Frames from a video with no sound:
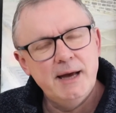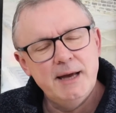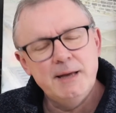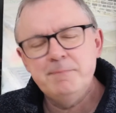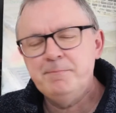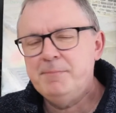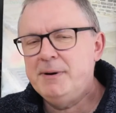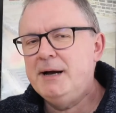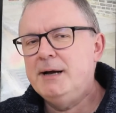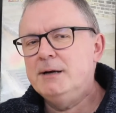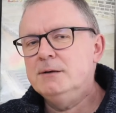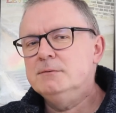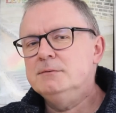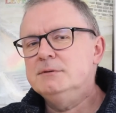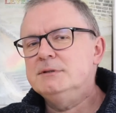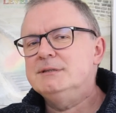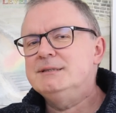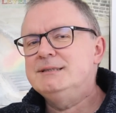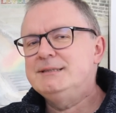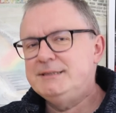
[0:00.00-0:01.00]

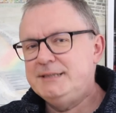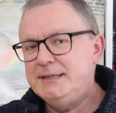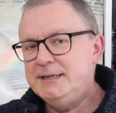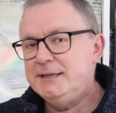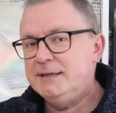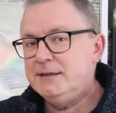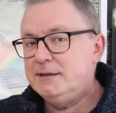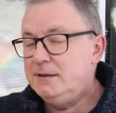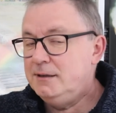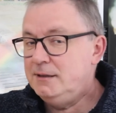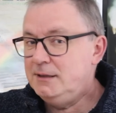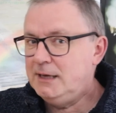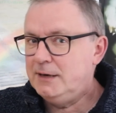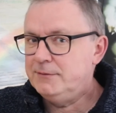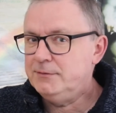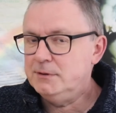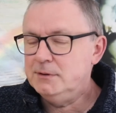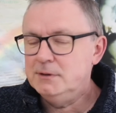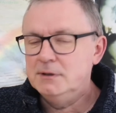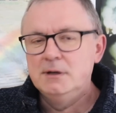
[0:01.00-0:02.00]
£8 tier
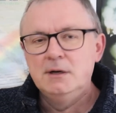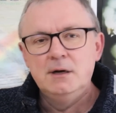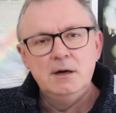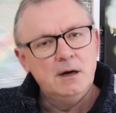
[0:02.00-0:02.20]
level